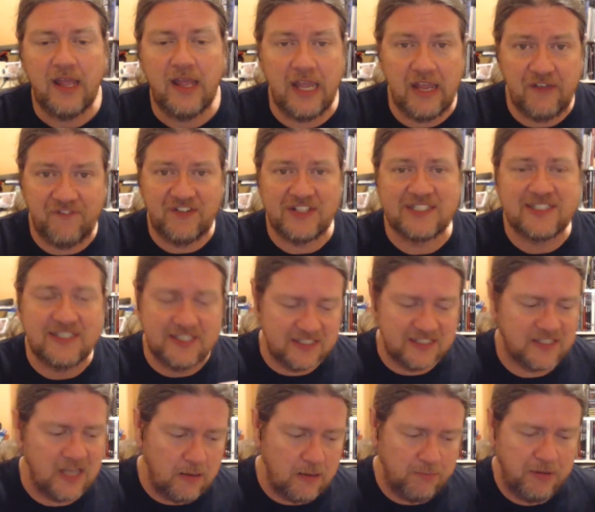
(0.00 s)
if it's the
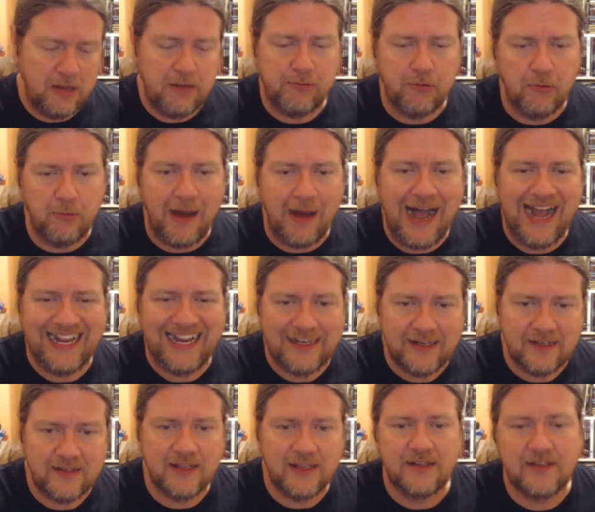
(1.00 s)
same people behind
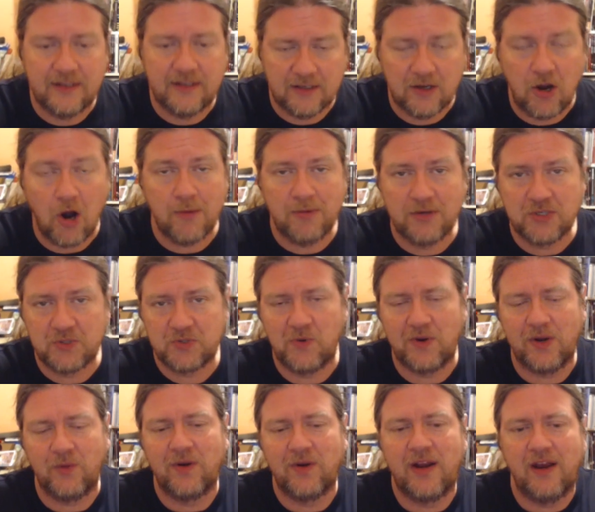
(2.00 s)
it that did Carbon
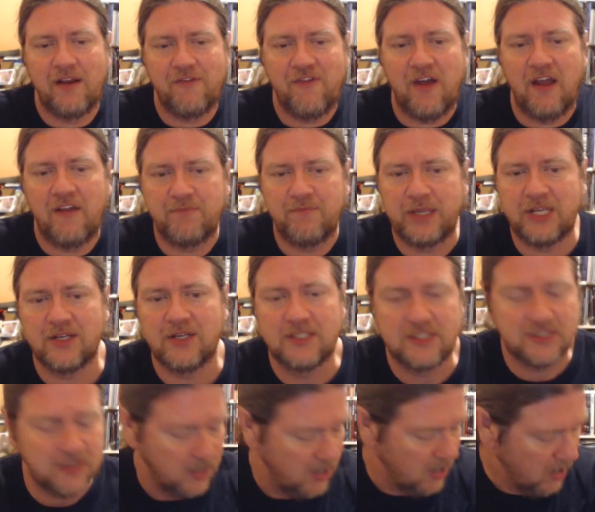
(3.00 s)
2185, because